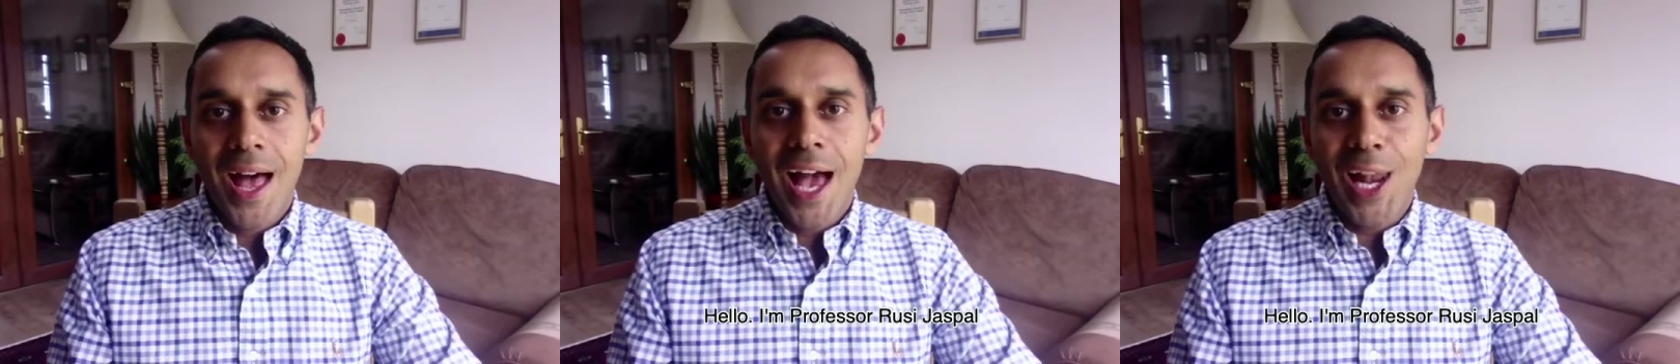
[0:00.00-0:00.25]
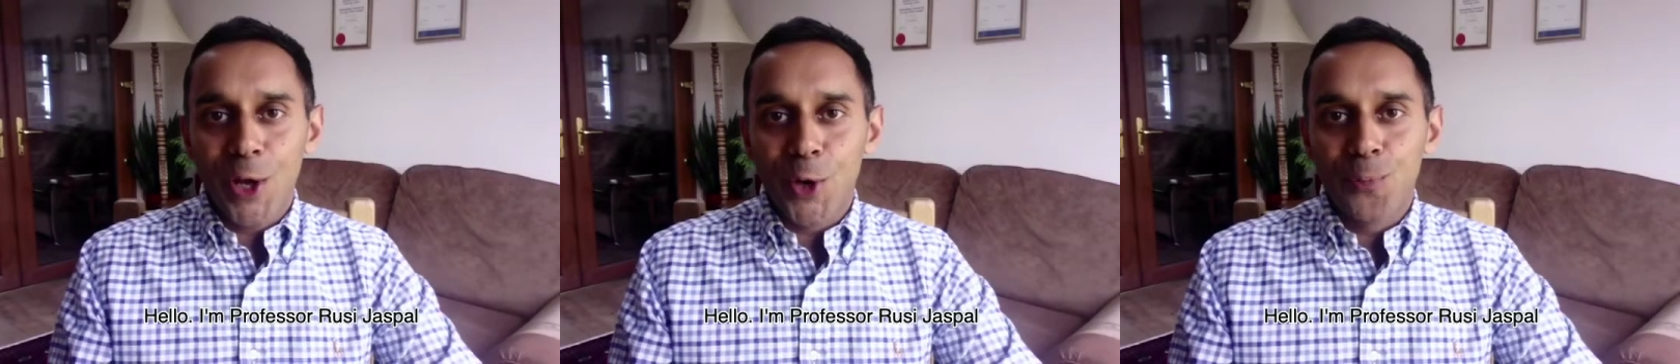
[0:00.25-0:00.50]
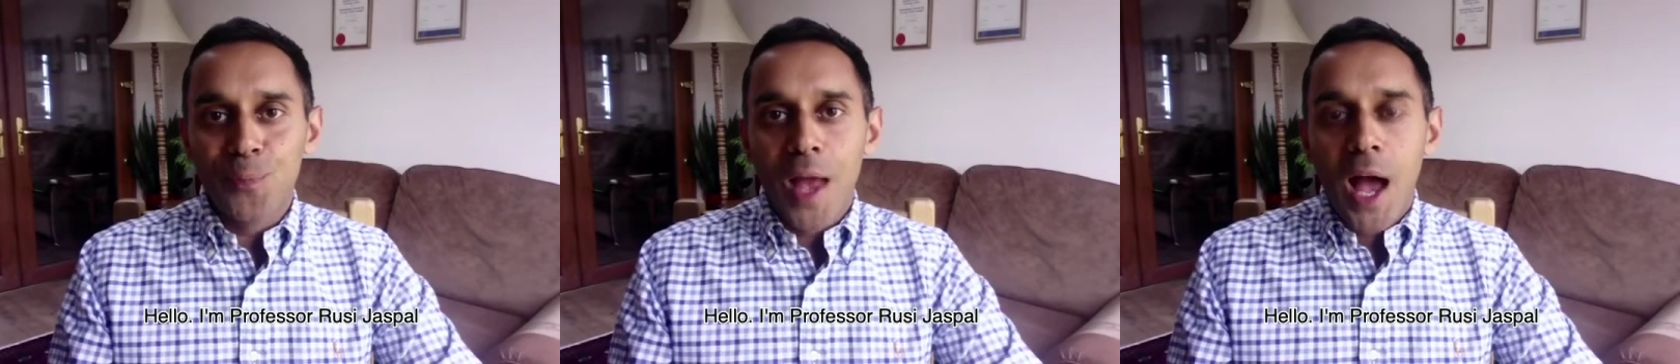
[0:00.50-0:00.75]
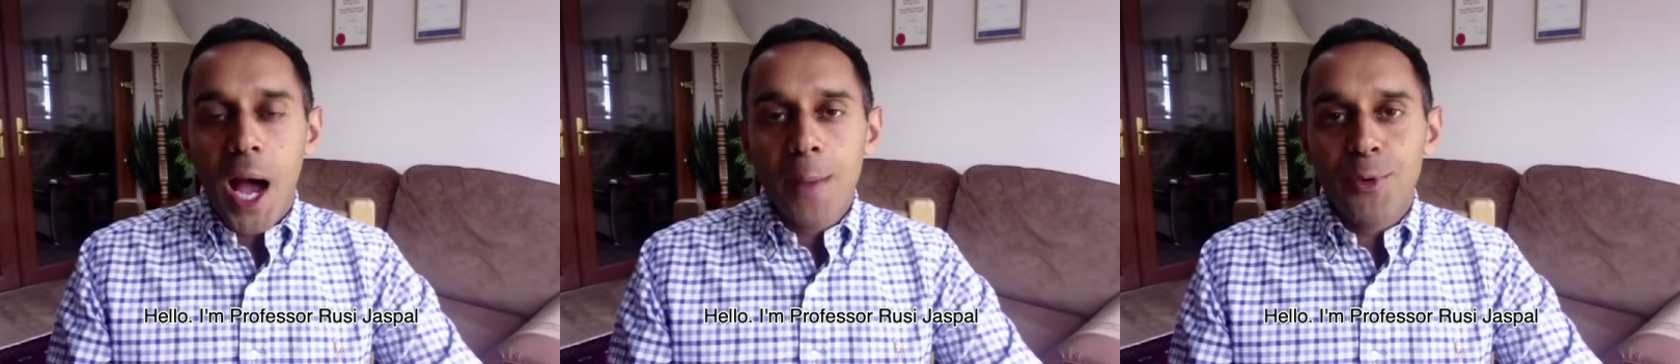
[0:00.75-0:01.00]
Hello,
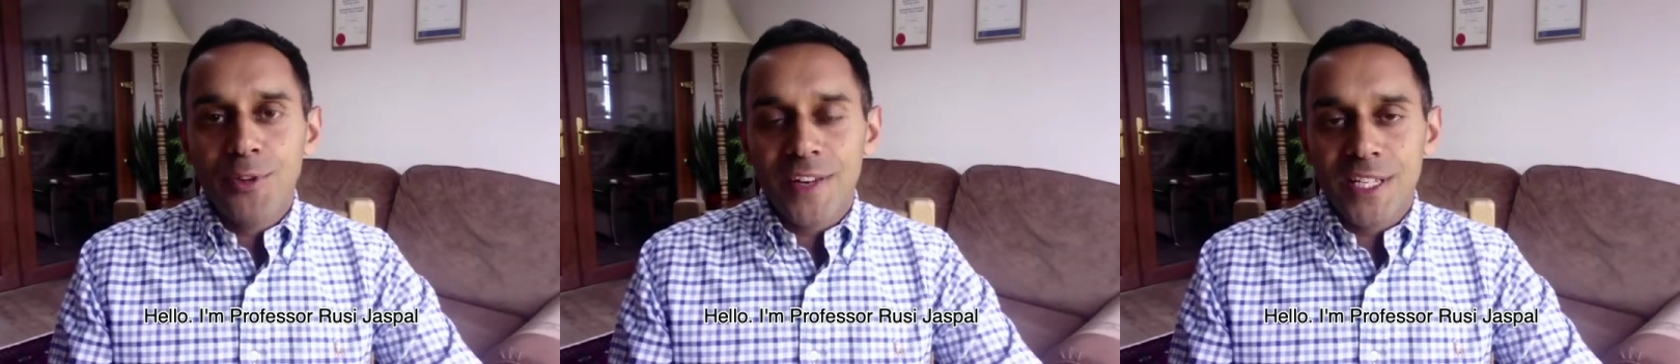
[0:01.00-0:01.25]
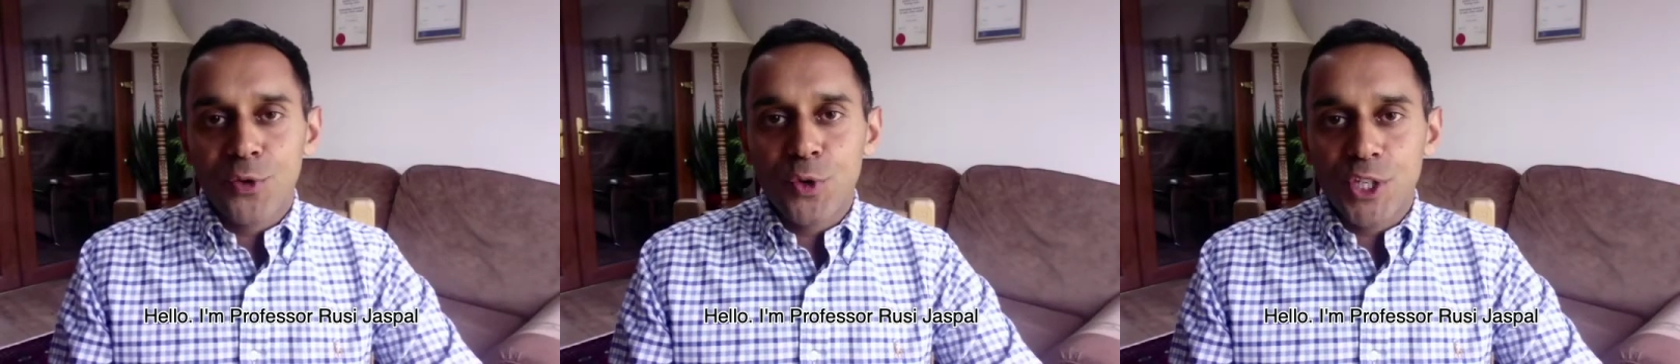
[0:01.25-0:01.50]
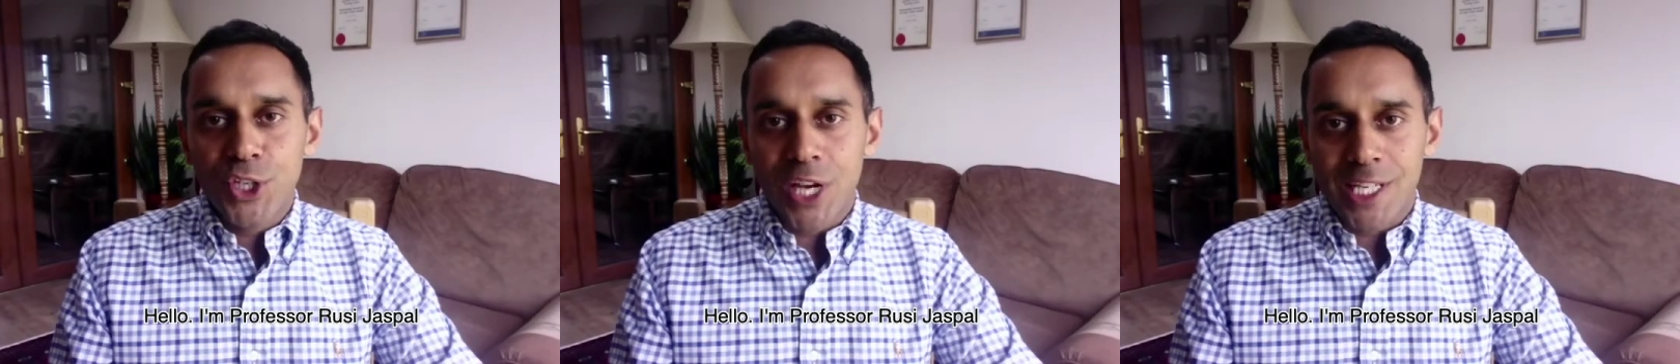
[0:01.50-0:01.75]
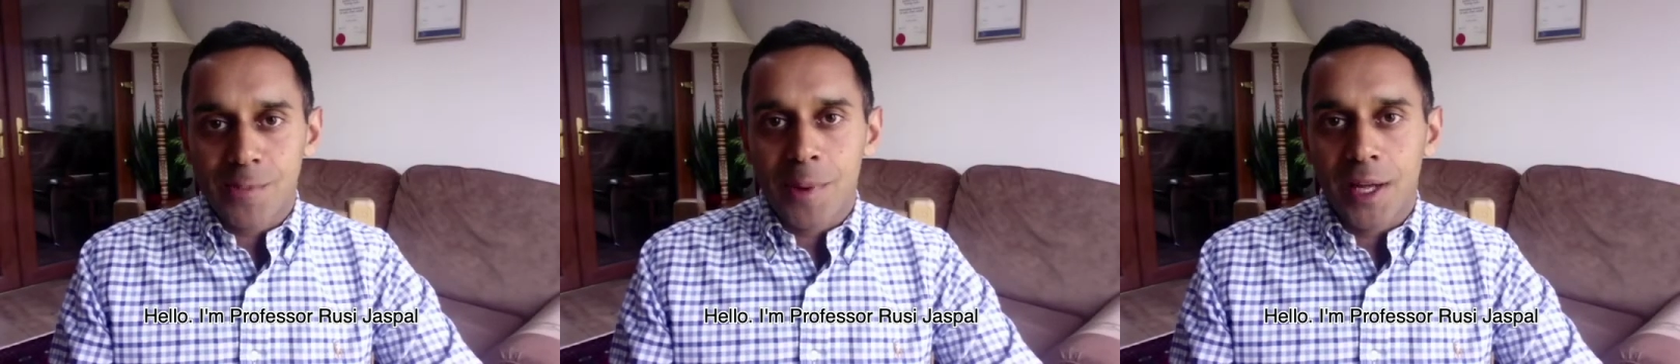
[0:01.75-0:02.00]
I'm Professor Rusi
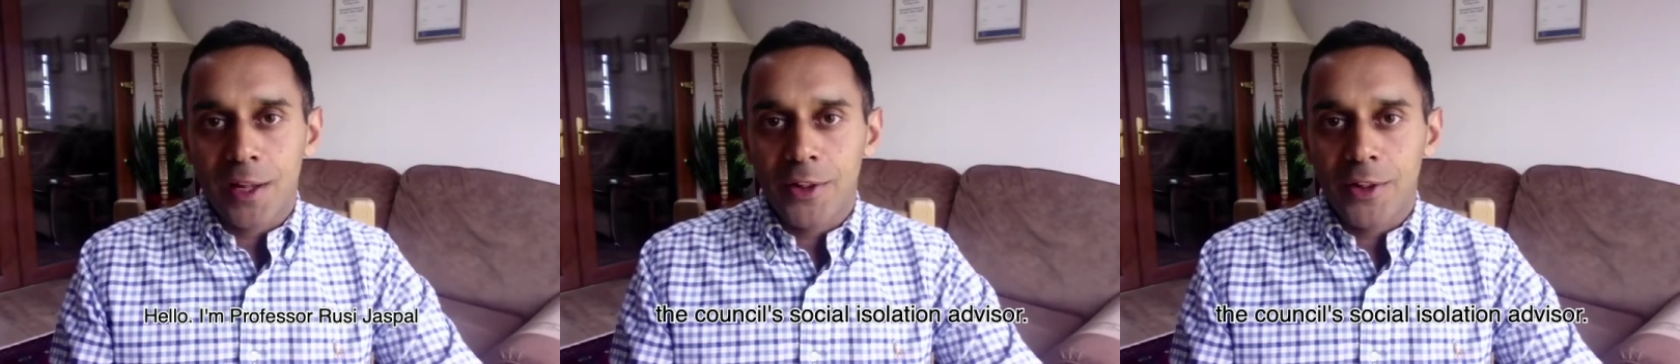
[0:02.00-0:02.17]
Jaspal,